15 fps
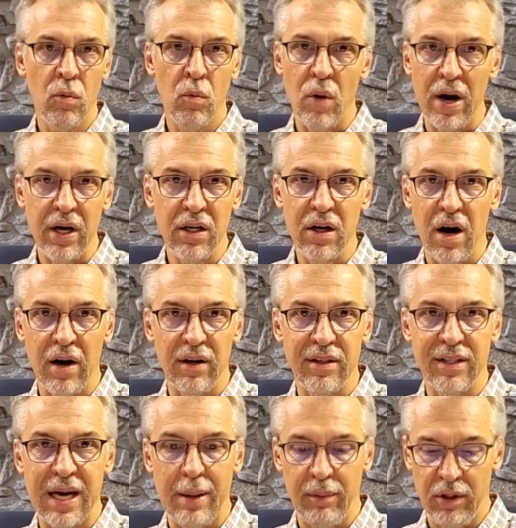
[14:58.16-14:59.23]
Why did God
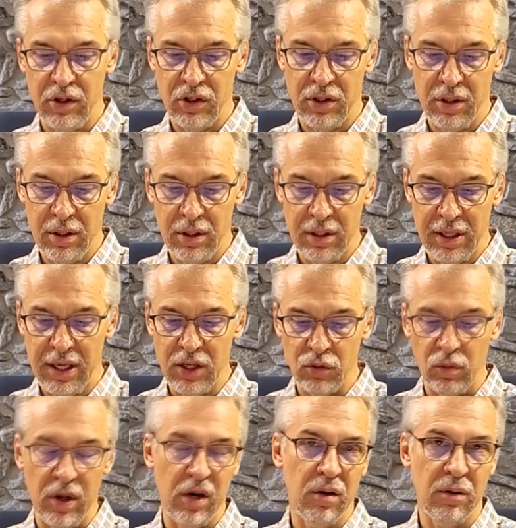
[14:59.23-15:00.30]
establish
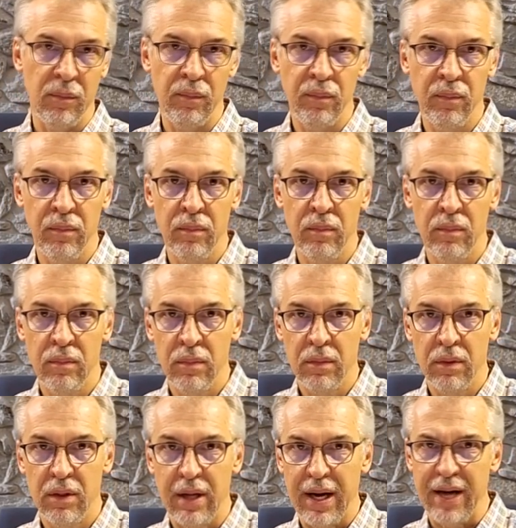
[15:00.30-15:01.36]
Israel
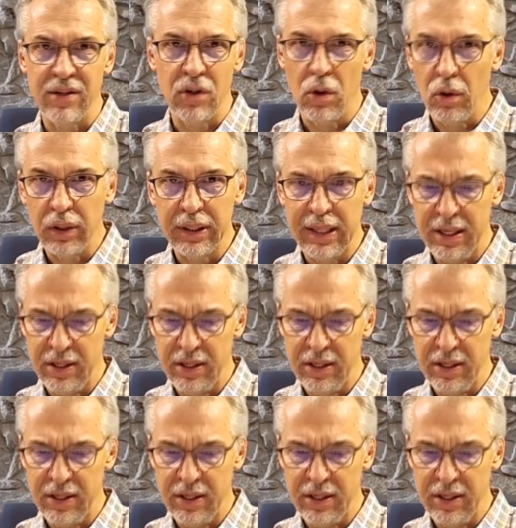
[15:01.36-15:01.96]
as a holy